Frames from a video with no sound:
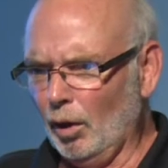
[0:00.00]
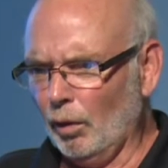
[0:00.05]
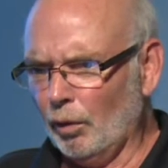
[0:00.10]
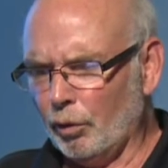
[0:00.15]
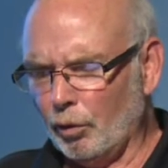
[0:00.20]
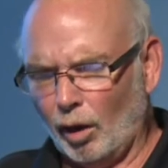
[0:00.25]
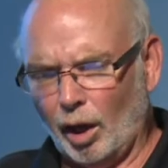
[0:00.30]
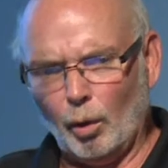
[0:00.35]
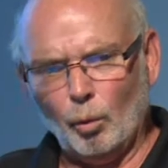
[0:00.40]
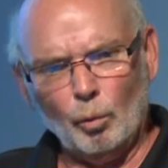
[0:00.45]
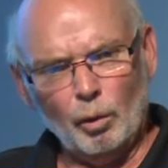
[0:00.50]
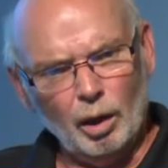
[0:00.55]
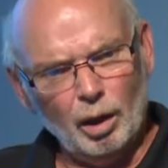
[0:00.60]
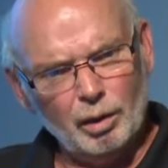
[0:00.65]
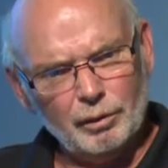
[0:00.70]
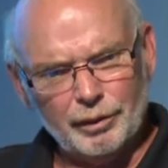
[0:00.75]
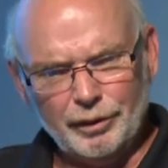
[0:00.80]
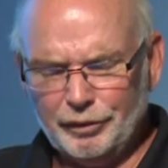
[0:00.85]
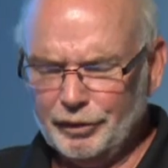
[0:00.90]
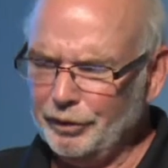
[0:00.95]
thought,
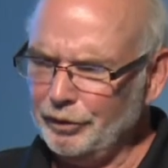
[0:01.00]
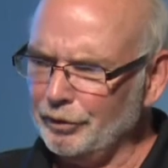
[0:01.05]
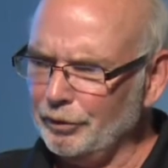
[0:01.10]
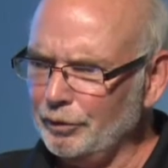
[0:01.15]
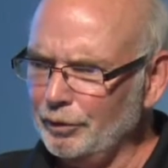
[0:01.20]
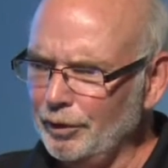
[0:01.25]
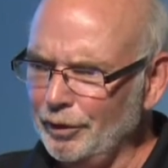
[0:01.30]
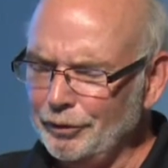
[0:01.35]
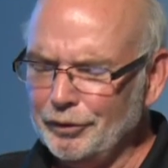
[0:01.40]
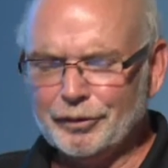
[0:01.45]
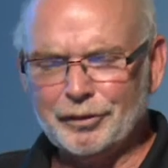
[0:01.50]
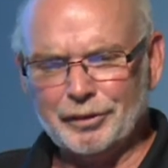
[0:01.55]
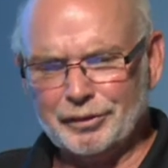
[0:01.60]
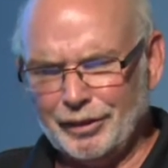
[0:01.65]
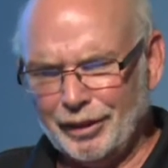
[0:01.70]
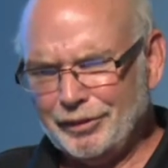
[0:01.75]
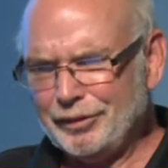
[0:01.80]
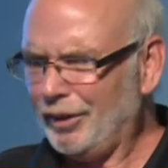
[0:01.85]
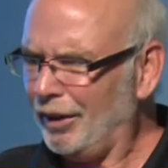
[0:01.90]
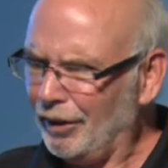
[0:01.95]
well, this
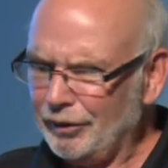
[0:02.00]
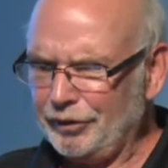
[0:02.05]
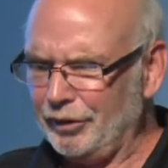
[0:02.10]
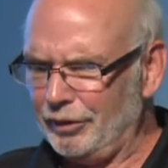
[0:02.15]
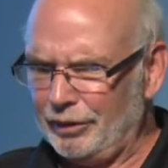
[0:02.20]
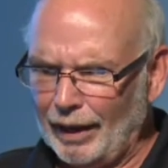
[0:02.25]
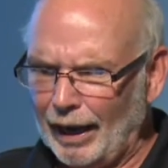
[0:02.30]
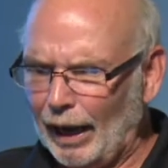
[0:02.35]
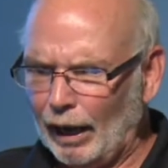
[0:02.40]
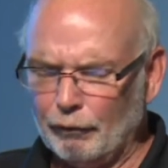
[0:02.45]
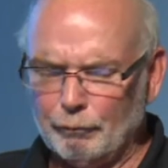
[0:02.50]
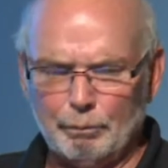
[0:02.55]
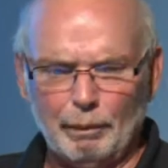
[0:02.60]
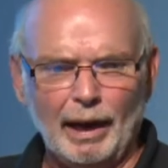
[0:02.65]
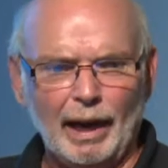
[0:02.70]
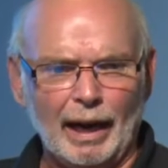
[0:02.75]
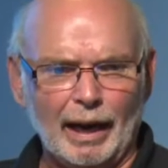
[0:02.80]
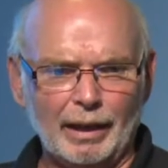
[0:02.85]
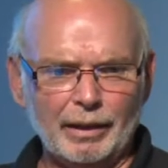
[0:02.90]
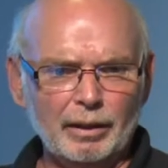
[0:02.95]
isn't half
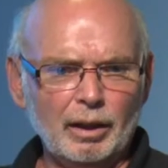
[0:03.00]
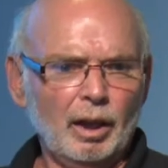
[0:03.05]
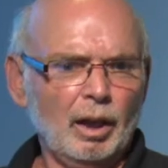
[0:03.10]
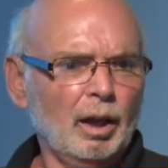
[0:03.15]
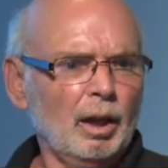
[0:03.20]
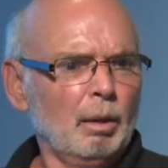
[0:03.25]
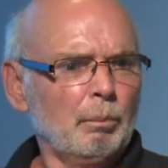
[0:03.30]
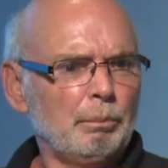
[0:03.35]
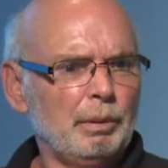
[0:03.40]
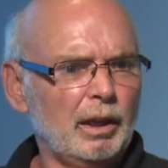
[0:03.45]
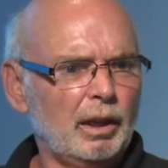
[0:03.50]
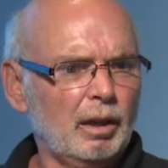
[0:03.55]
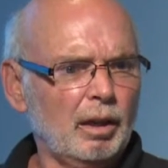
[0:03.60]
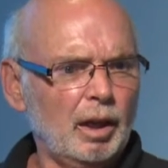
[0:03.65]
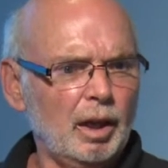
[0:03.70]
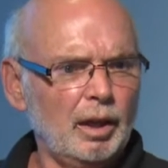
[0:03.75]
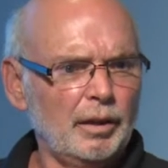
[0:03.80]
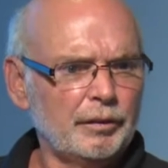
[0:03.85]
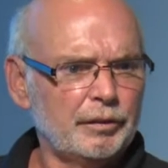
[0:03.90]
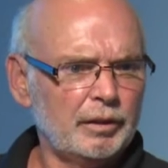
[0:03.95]
bad,
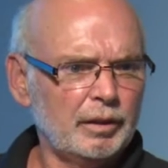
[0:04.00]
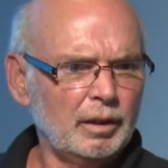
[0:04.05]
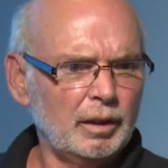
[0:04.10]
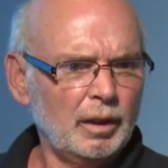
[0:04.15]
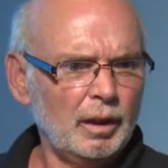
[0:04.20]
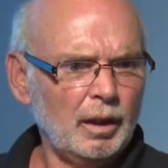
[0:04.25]
because